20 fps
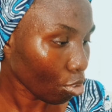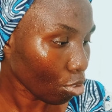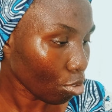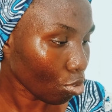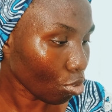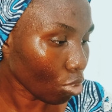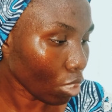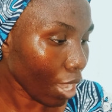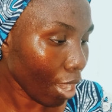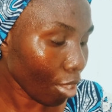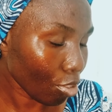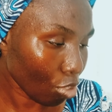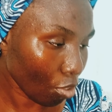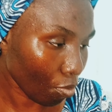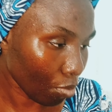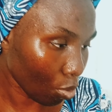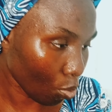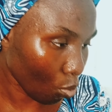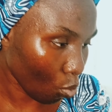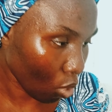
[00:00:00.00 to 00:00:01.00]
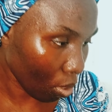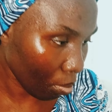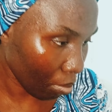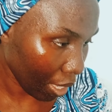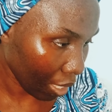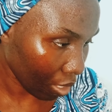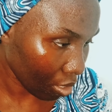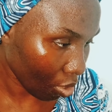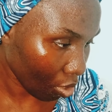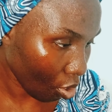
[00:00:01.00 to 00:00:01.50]
to the house of the
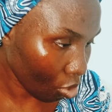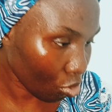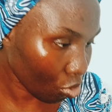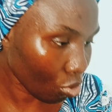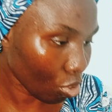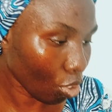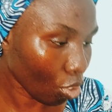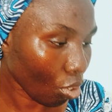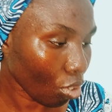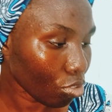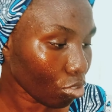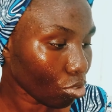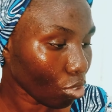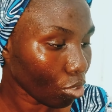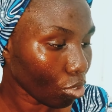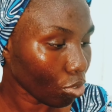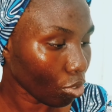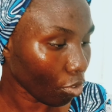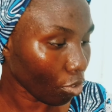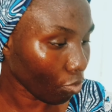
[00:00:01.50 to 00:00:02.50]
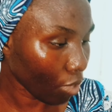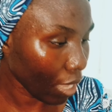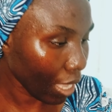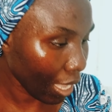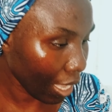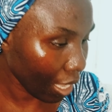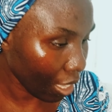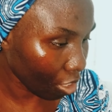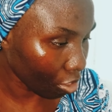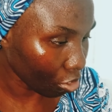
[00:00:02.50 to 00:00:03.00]
women, unto the custody of
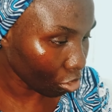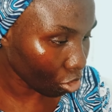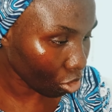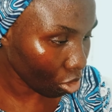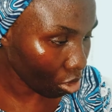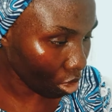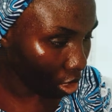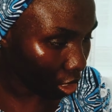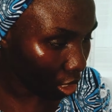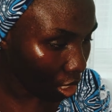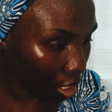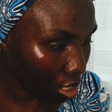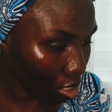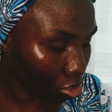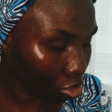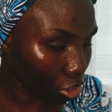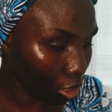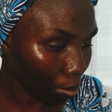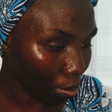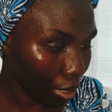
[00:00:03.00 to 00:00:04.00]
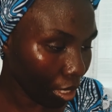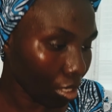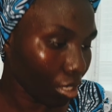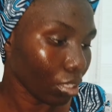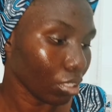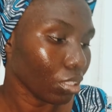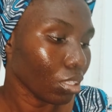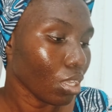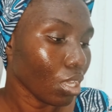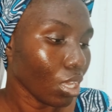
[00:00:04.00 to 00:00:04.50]
Hage, the king's
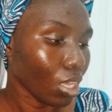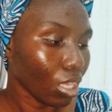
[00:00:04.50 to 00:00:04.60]
chamberlain,